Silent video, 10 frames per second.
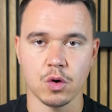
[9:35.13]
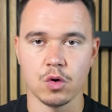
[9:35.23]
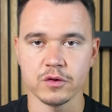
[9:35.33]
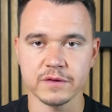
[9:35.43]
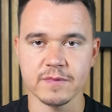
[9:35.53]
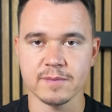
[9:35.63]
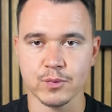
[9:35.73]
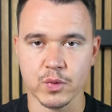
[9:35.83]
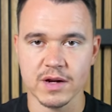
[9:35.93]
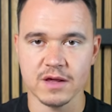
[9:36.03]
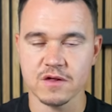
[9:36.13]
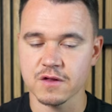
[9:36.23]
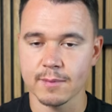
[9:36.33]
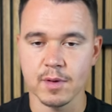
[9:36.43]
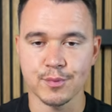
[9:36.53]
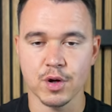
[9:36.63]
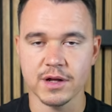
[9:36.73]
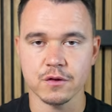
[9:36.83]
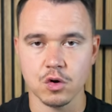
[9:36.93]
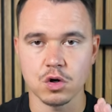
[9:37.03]
autumn, spring, summer
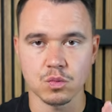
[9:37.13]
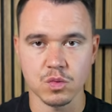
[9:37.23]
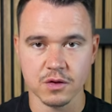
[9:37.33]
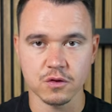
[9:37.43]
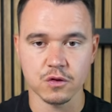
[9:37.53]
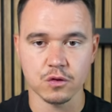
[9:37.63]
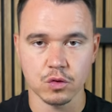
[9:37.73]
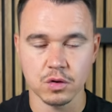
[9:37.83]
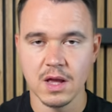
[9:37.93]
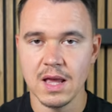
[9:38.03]
products on one store.